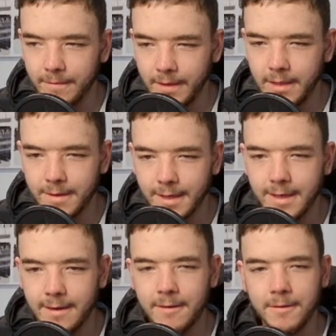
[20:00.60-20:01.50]

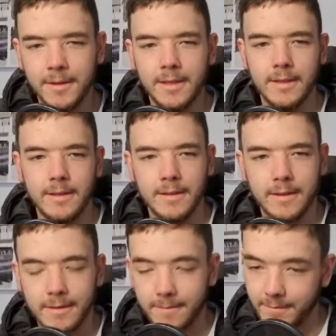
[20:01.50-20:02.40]
Villarreal.
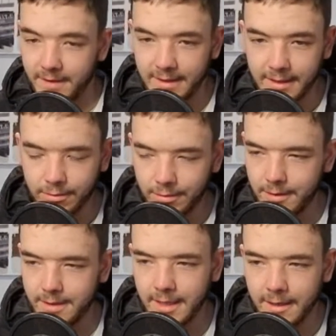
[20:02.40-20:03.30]

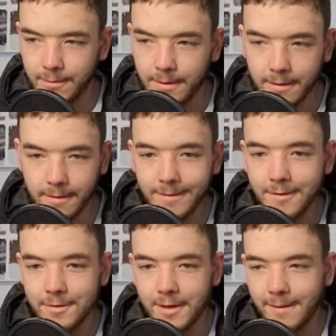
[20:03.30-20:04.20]
I'll tell you what,
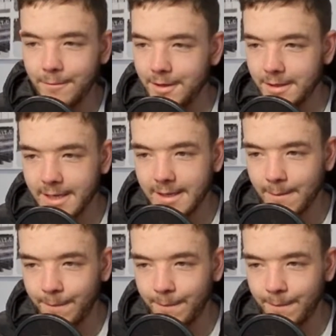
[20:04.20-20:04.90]
Unai Emery could take